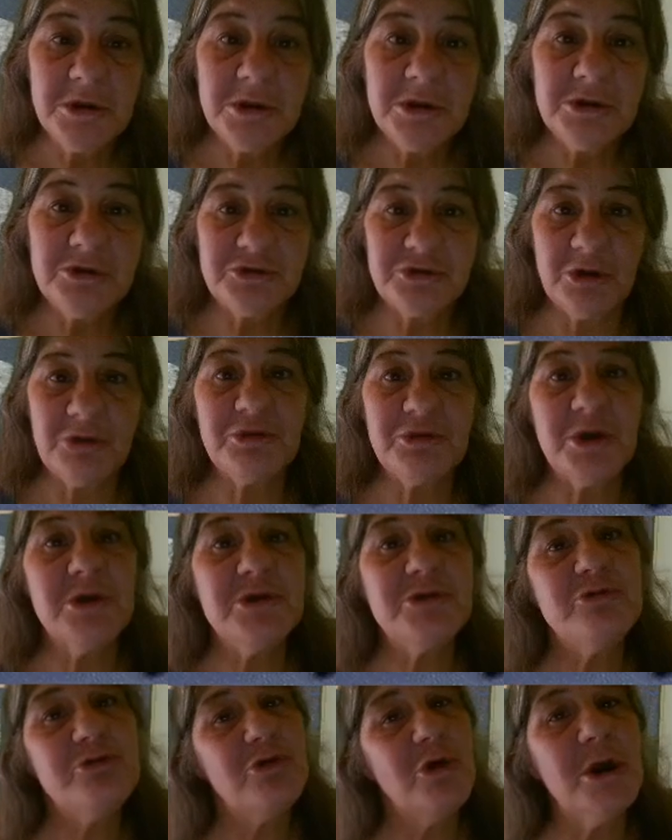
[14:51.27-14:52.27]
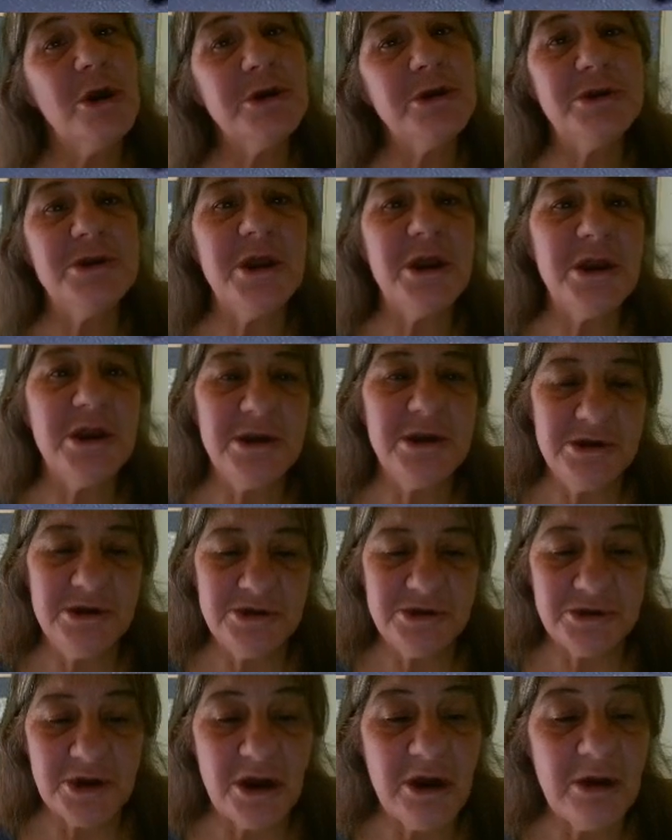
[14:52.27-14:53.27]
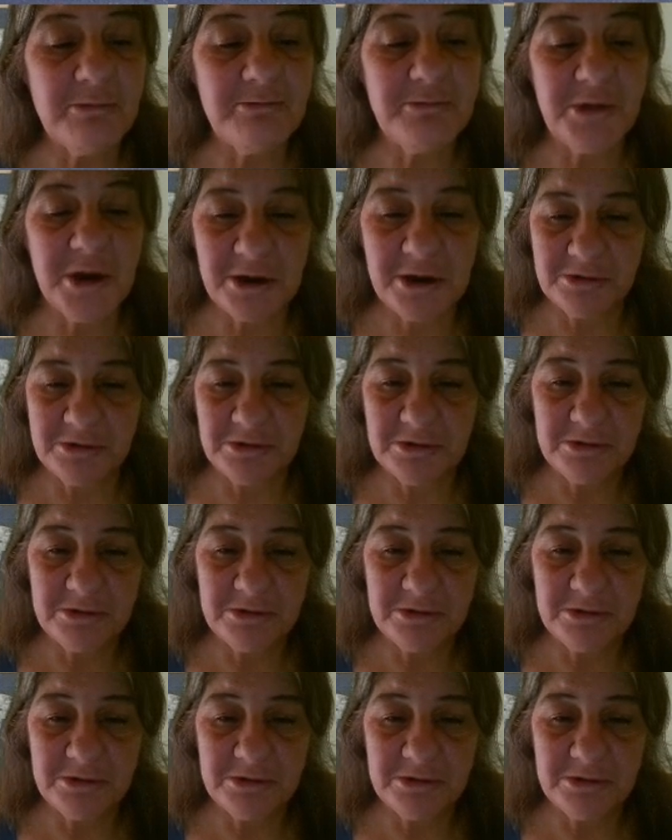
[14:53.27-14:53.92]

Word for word: so that your days are better.